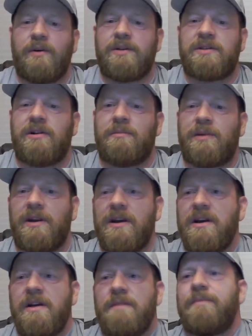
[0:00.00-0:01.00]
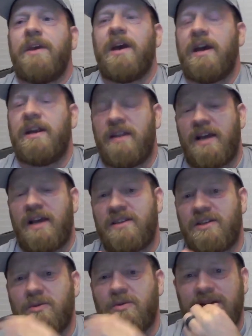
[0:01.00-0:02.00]
focused on it. But yeah, in that
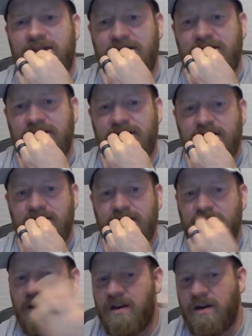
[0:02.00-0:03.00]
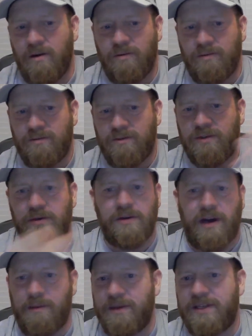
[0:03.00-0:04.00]
situation, do
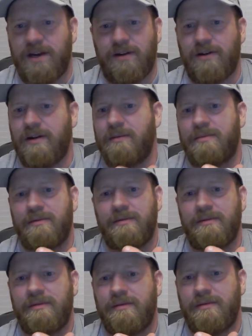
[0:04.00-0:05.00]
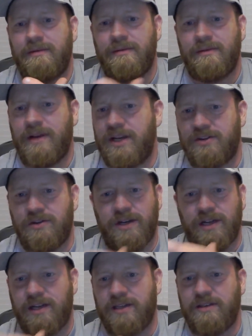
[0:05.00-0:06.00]
not be tearing up nature and
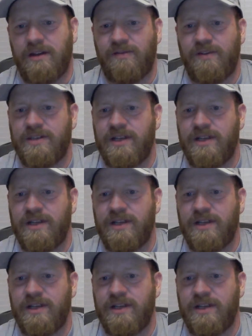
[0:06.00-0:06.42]
that kind of stuff because